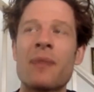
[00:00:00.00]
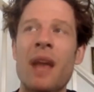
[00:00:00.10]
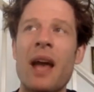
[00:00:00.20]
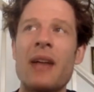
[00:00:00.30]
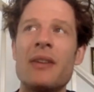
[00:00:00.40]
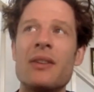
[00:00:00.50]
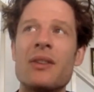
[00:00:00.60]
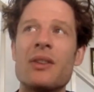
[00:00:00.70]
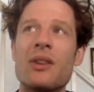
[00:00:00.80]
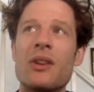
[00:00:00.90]

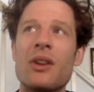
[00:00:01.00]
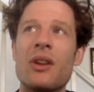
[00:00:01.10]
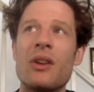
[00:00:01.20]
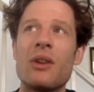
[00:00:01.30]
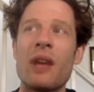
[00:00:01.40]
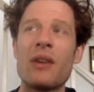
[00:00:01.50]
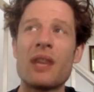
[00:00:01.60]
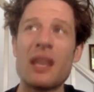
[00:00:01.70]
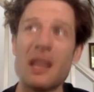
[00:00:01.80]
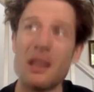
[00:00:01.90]
and
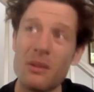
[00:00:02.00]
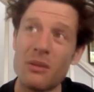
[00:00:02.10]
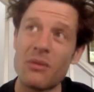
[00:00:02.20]
he